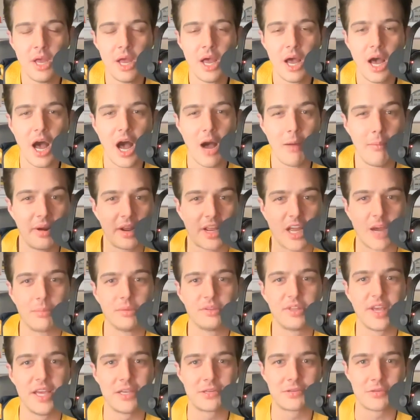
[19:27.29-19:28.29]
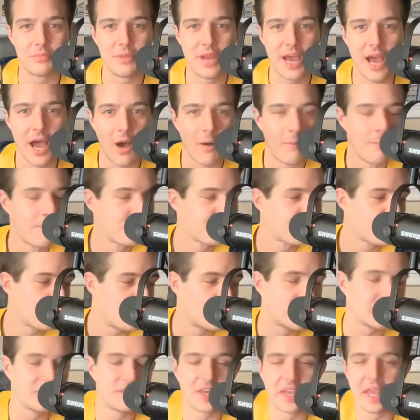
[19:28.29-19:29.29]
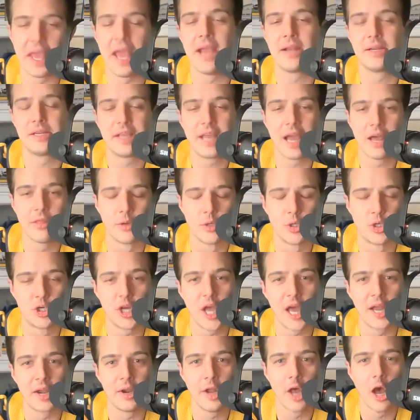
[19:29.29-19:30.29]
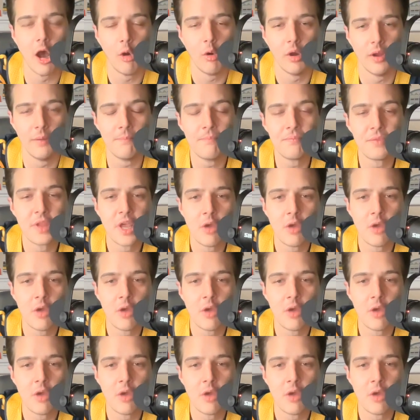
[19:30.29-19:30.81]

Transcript: But a couple days from now, we'll get the gang together, Jed and Owen.